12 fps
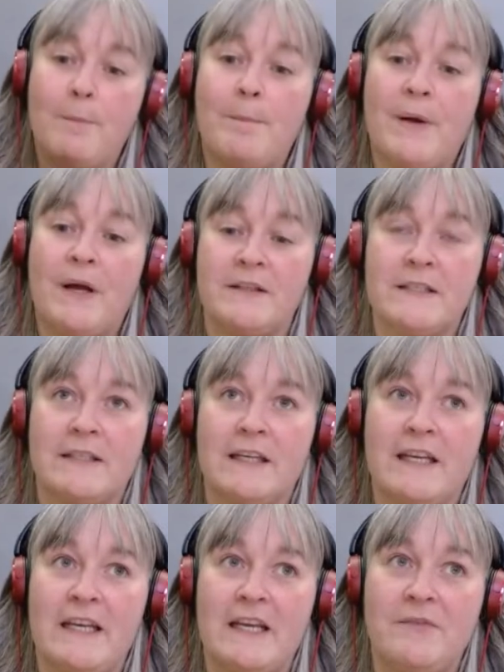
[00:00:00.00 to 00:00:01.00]
But
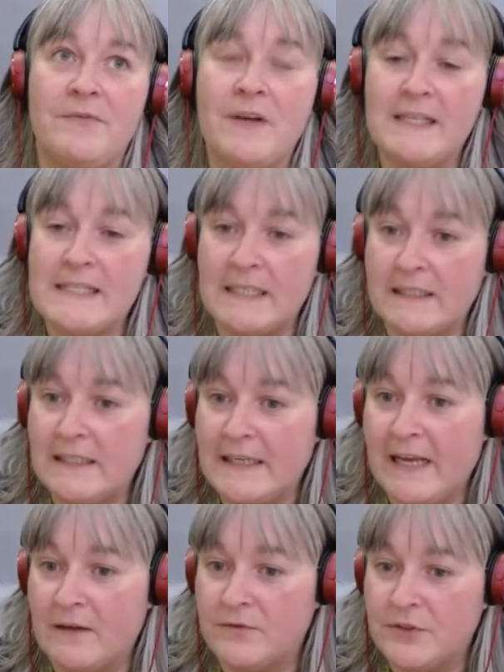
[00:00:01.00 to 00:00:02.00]
if I suddenly
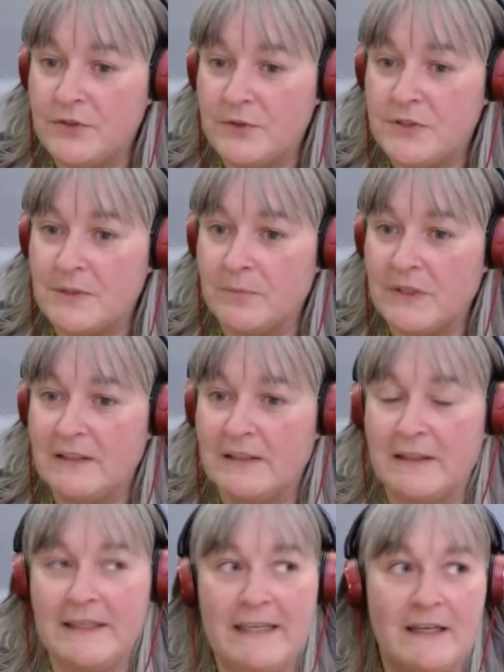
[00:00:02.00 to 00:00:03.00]
have to do something
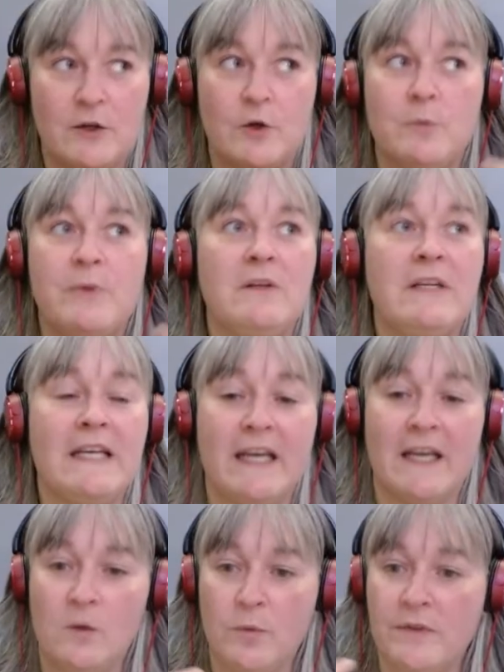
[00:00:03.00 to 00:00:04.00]
like
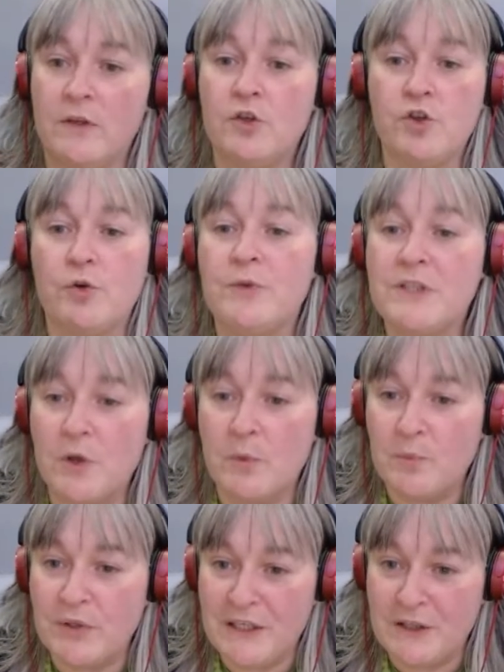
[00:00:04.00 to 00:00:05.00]
communicate with an insurance
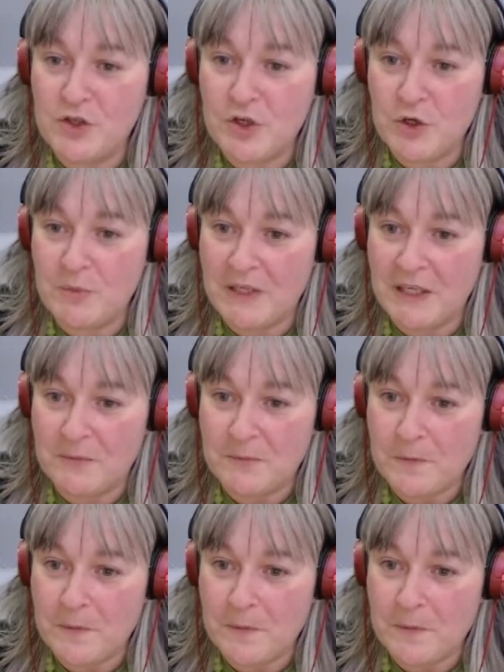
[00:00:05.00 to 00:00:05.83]
company in Germany